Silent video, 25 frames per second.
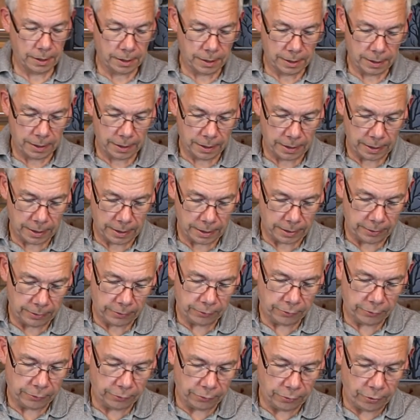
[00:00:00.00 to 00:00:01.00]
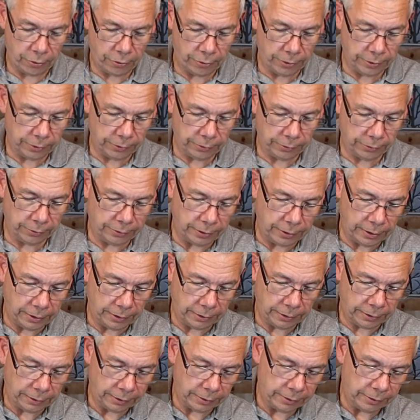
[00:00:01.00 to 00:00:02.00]
And stir it until
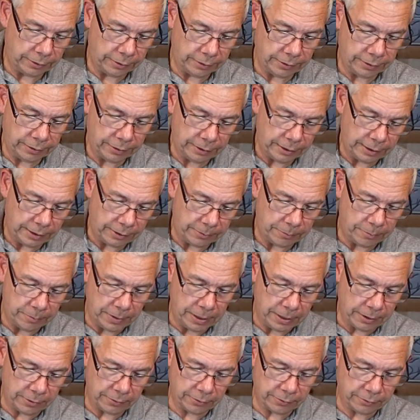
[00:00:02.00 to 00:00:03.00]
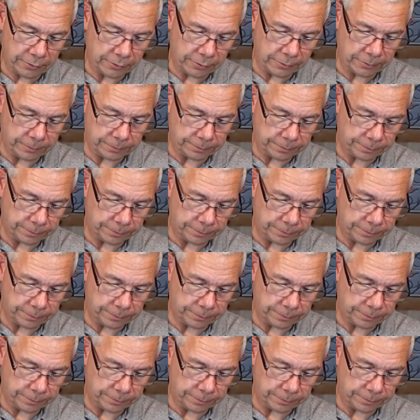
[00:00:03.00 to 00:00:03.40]
it can get mixed.